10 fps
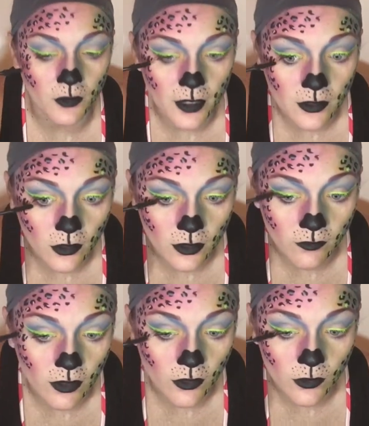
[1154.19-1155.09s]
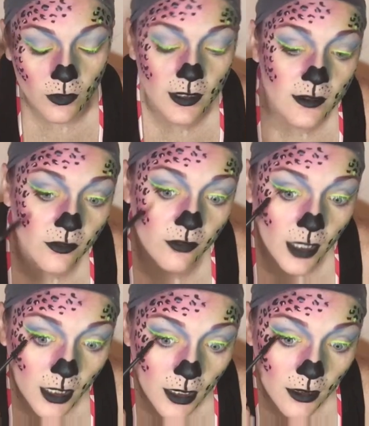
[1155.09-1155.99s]
that don't even know who Lisa
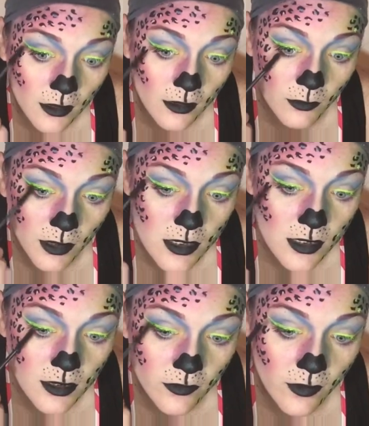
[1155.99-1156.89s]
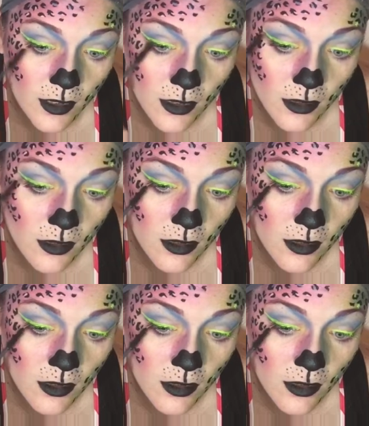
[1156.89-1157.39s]
Frank is watching this video.